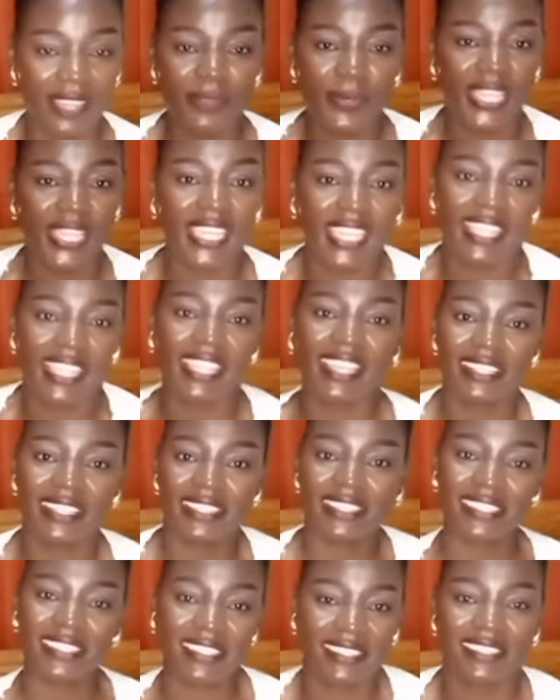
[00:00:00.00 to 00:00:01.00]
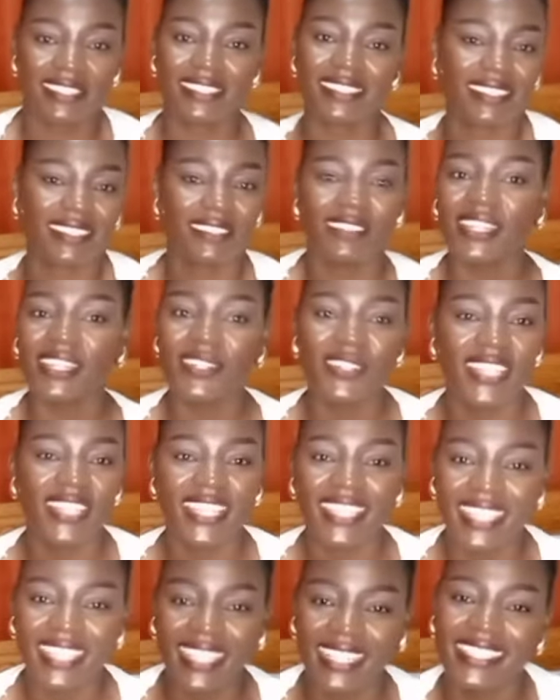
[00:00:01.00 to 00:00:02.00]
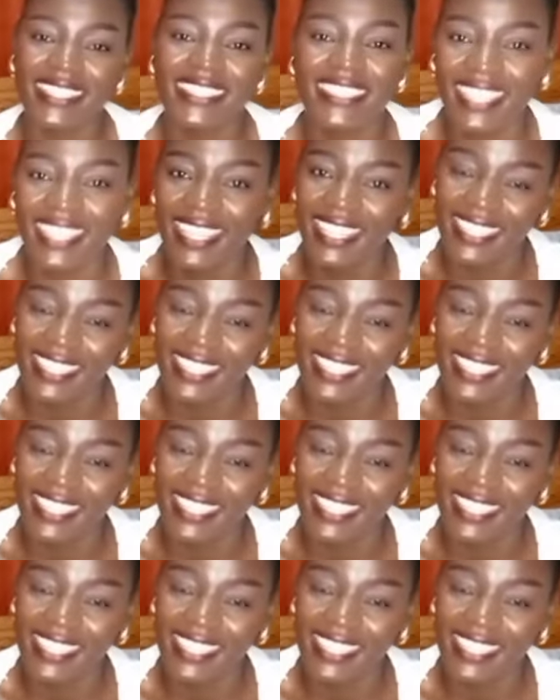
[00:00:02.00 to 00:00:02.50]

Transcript: we Kenyans, we know English.